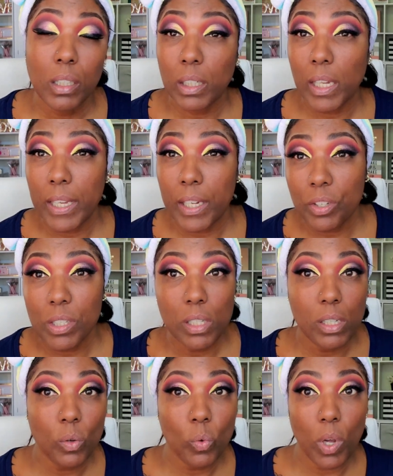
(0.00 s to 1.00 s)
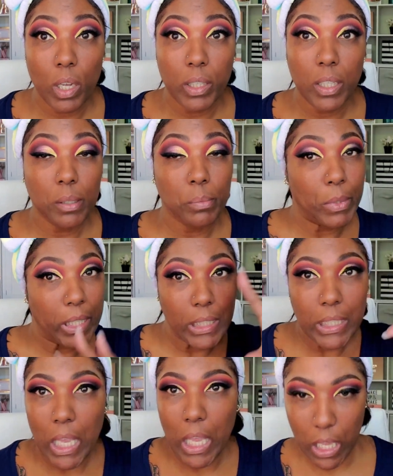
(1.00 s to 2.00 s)
The liner is a little wonky,
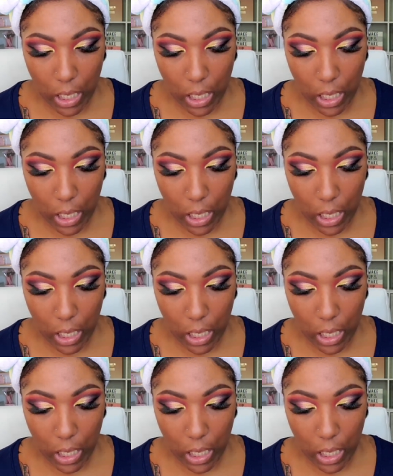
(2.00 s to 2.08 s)
but